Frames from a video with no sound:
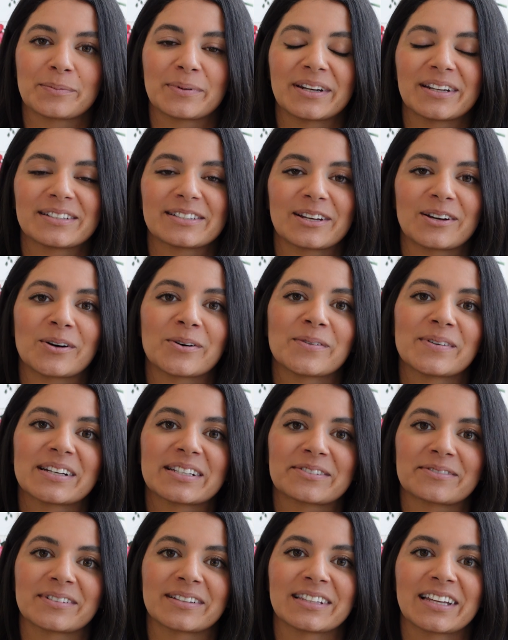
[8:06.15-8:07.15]
but it's
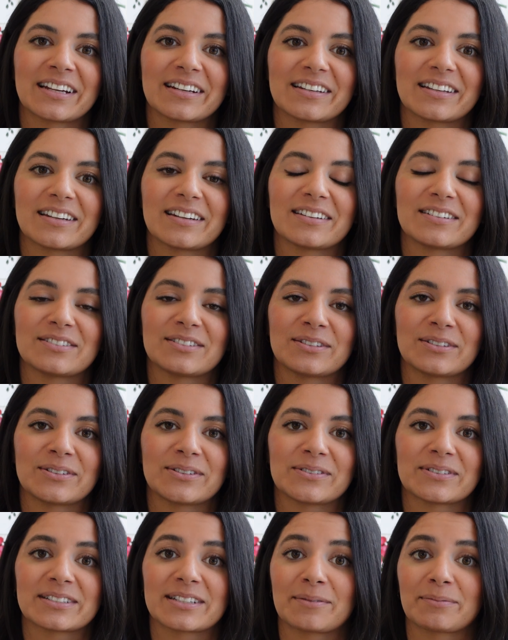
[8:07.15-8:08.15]
always related
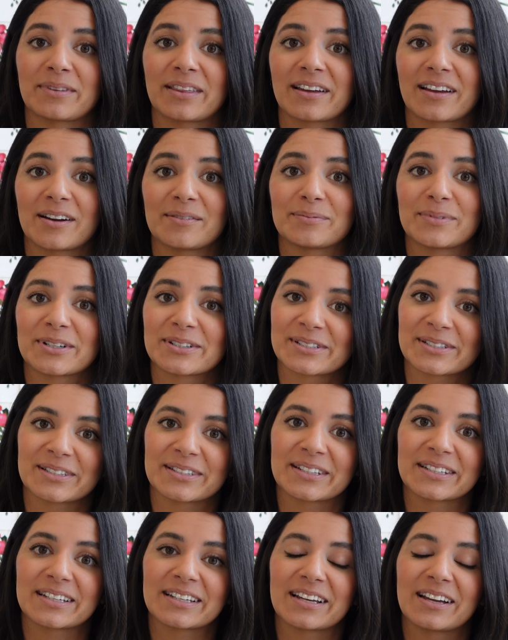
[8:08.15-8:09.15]
to something I'm
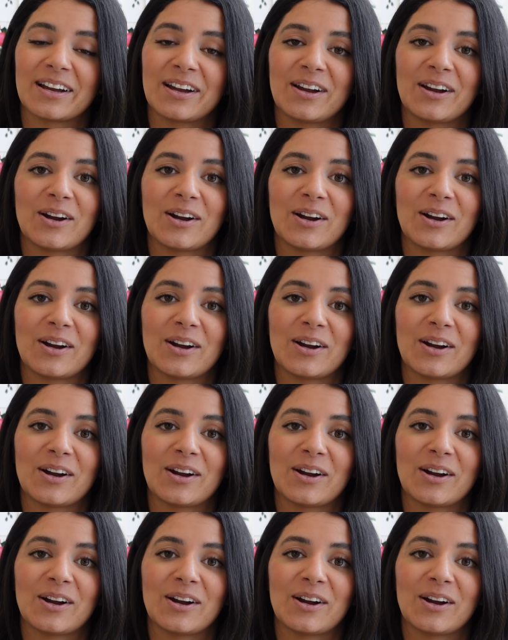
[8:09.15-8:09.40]
personally